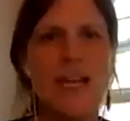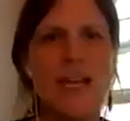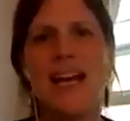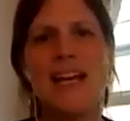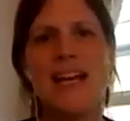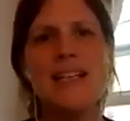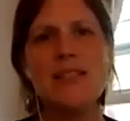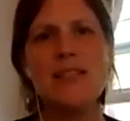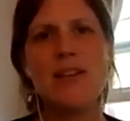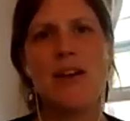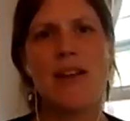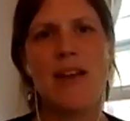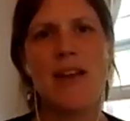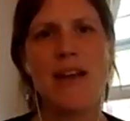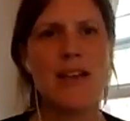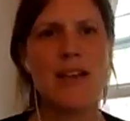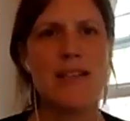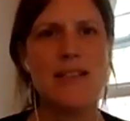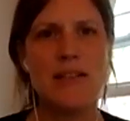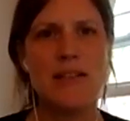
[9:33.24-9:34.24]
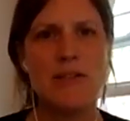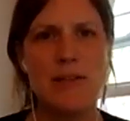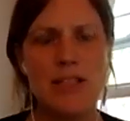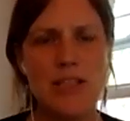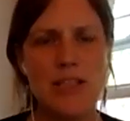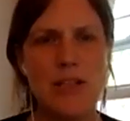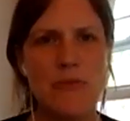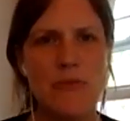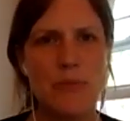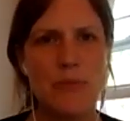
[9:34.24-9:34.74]
And it's not like it's a
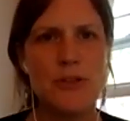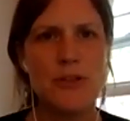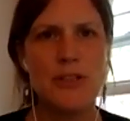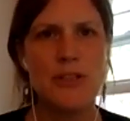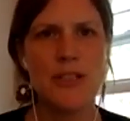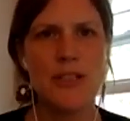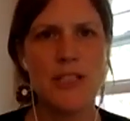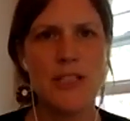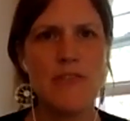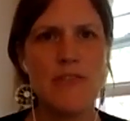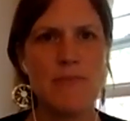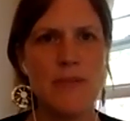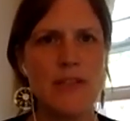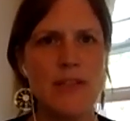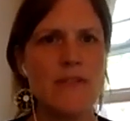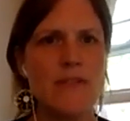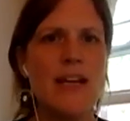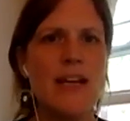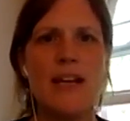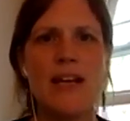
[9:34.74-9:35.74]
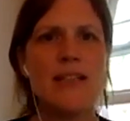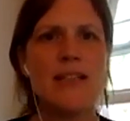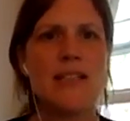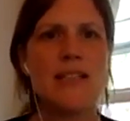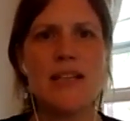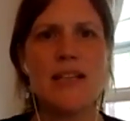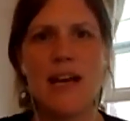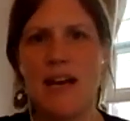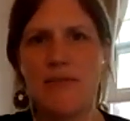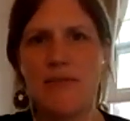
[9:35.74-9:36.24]
question of personal achievement, right? I
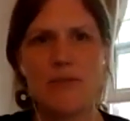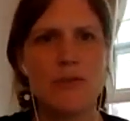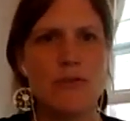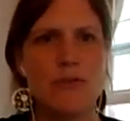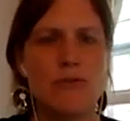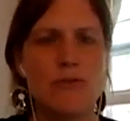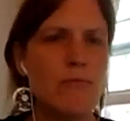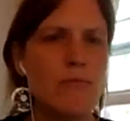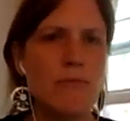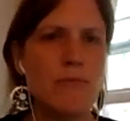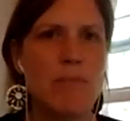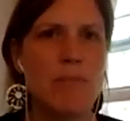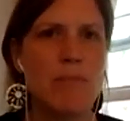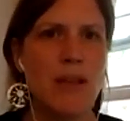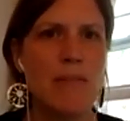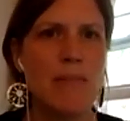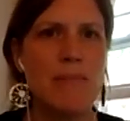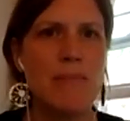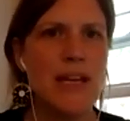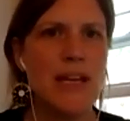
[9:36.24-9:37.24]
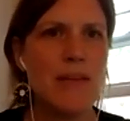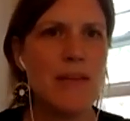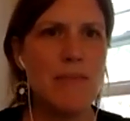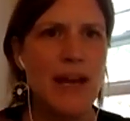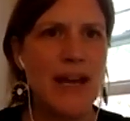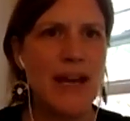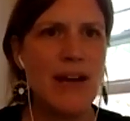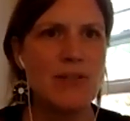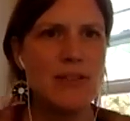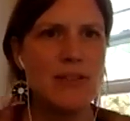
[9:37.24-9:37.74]
didn't have to do the plumbing in my
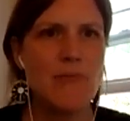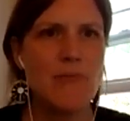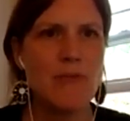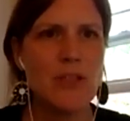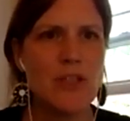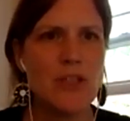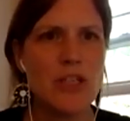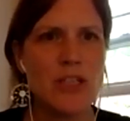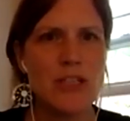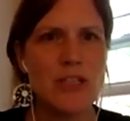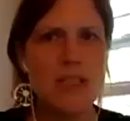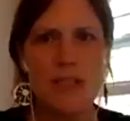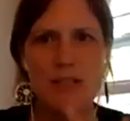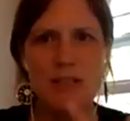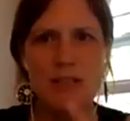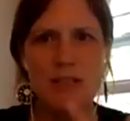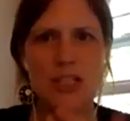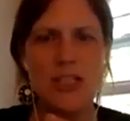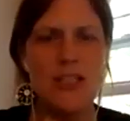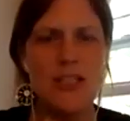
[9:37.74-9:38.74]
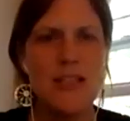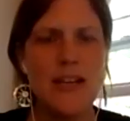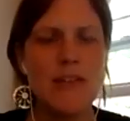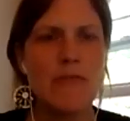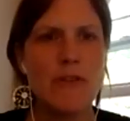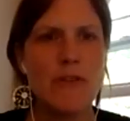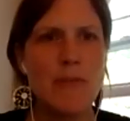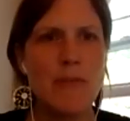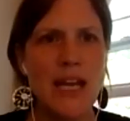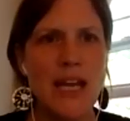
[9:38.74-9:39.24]
house. It was just there
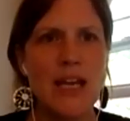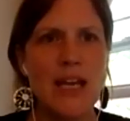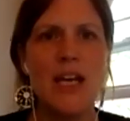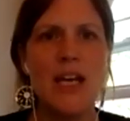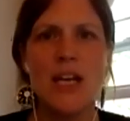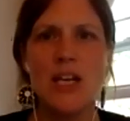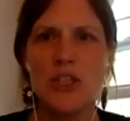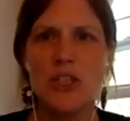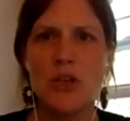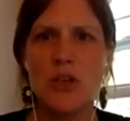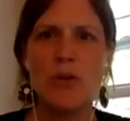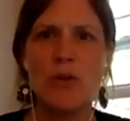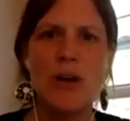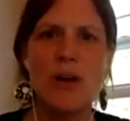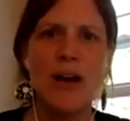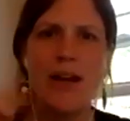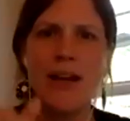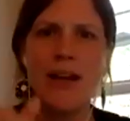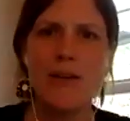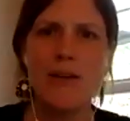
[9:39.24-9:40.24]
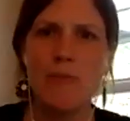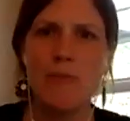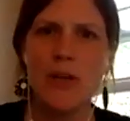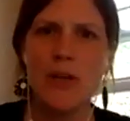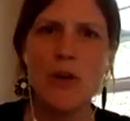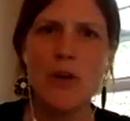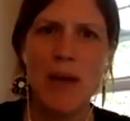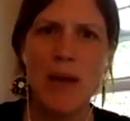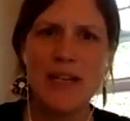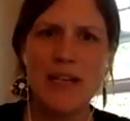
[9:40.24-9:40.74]
for me. So I want to
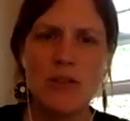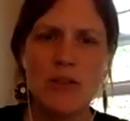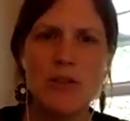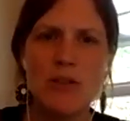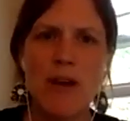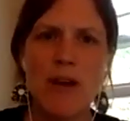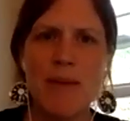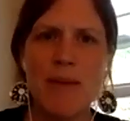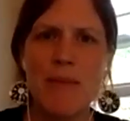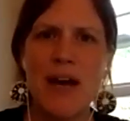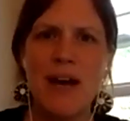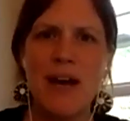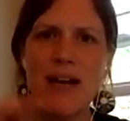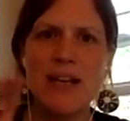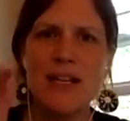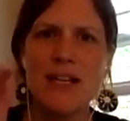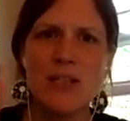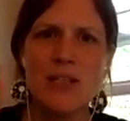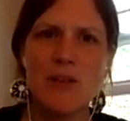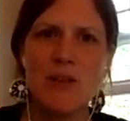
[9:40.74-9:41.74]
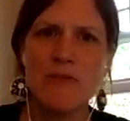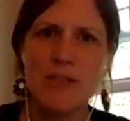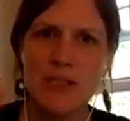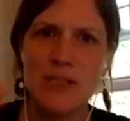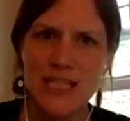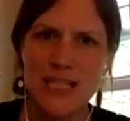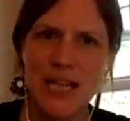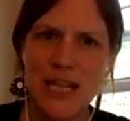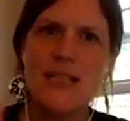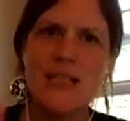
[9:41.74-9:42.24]
go back to you, Emma, and so
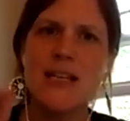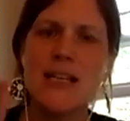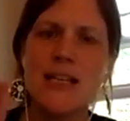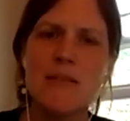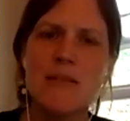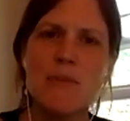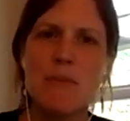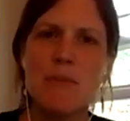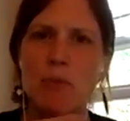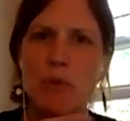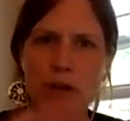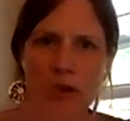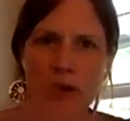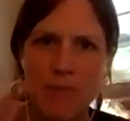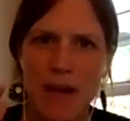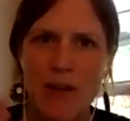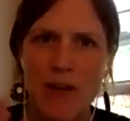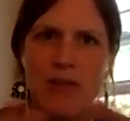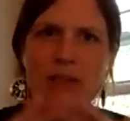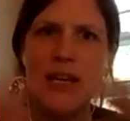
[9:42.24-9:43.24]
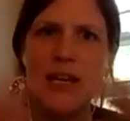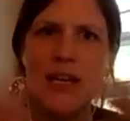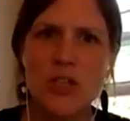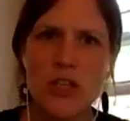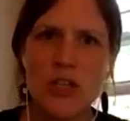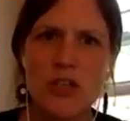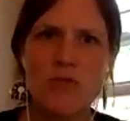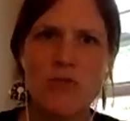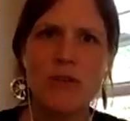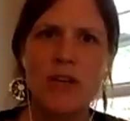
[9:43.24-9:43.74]
tell us a little bit more about the
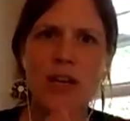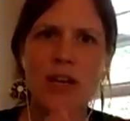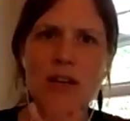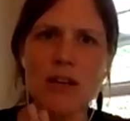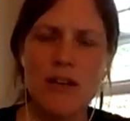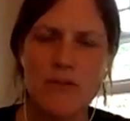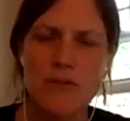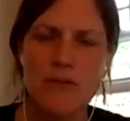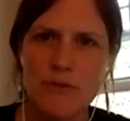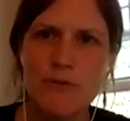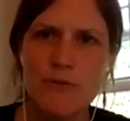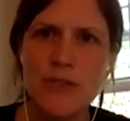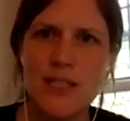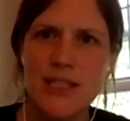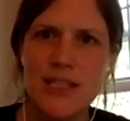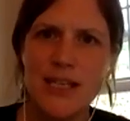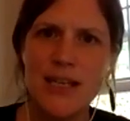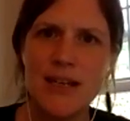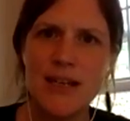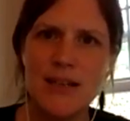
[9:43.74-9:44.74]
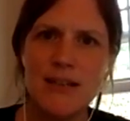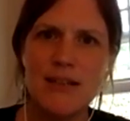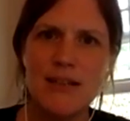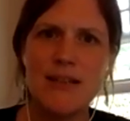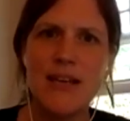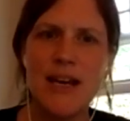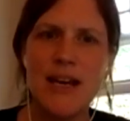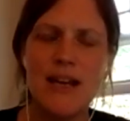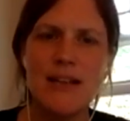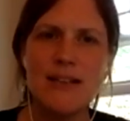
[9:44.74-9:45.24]
historic roots here
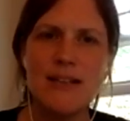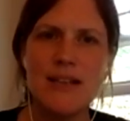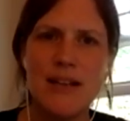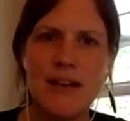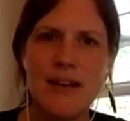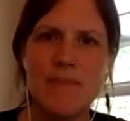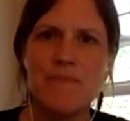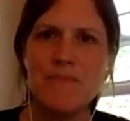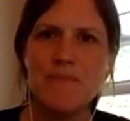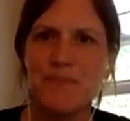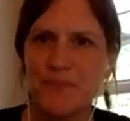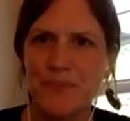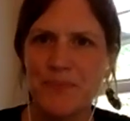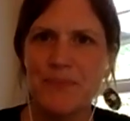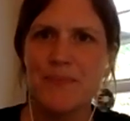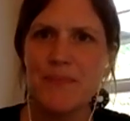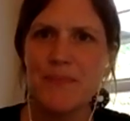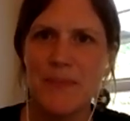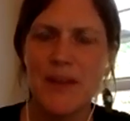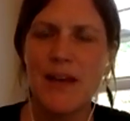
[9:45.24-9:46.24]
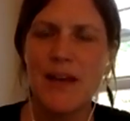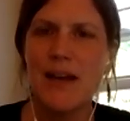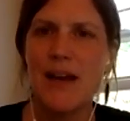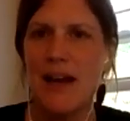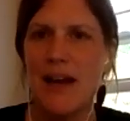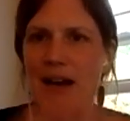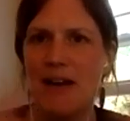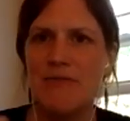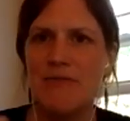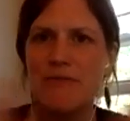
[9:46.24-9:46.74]
that
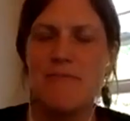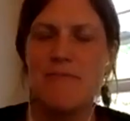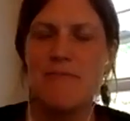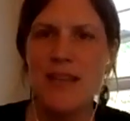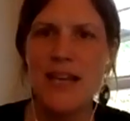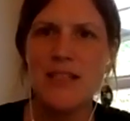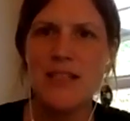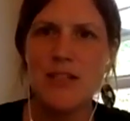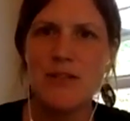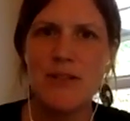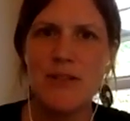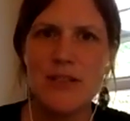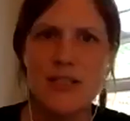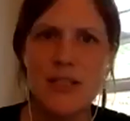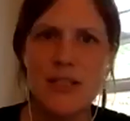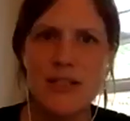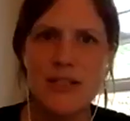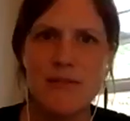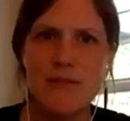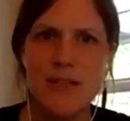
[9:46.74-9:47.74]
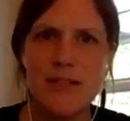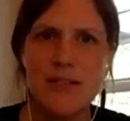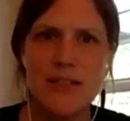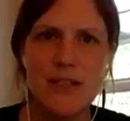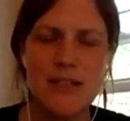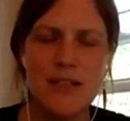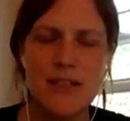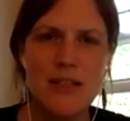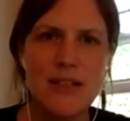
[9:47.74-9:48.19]
have led to the situation.